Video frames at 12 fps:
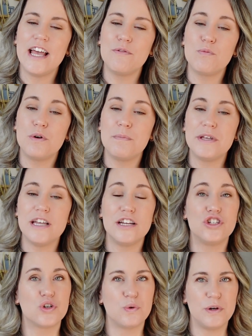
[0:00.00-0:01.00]
and will be
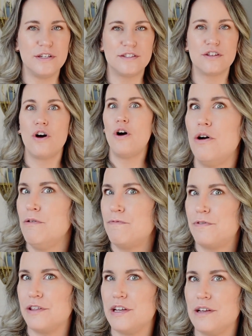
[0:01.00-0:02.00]
a choice,
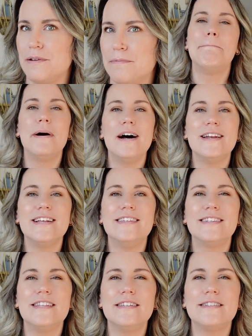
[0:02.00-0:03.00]
hopefully. But
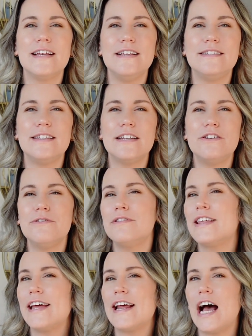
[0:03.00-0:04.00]
is this a signal
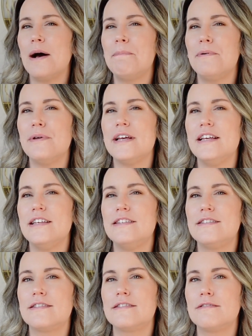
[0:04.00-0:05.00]
that Apple
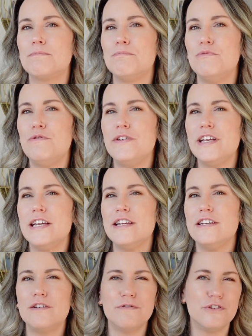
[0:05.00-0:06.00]
is moving
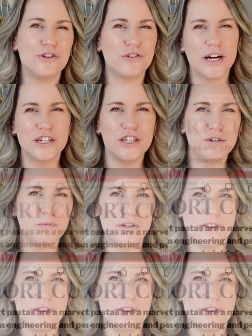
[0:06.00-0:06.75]
in a different direction